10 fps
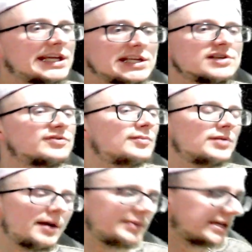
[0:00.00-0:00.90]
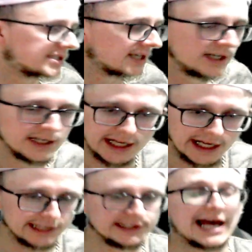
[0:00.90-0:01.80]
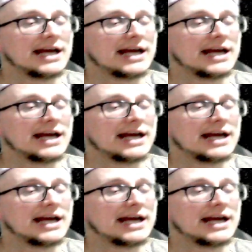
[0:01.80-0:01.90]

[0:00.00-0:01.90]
each other from lobbies. That